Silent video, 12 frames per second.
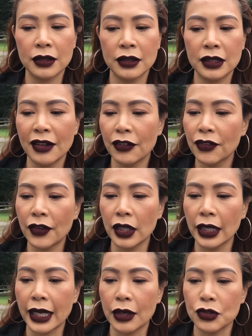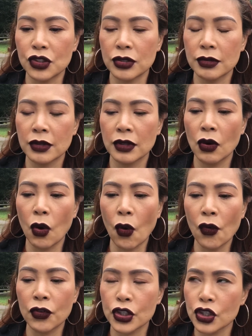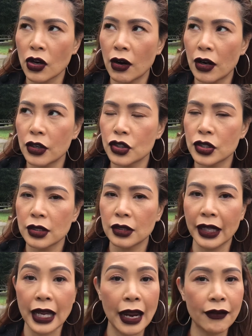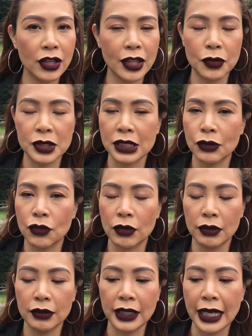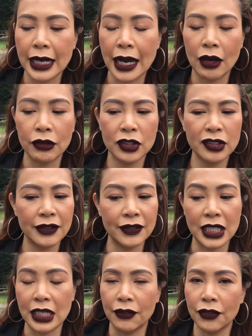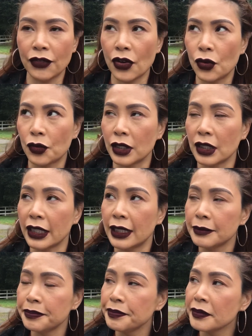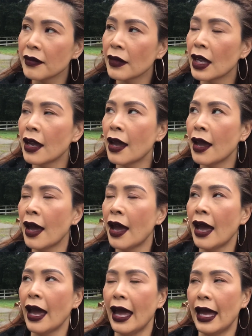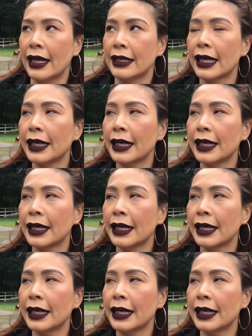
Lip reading: Never felt like I was overcharged. Like, everything was laid out. You don't even need a phone, really. And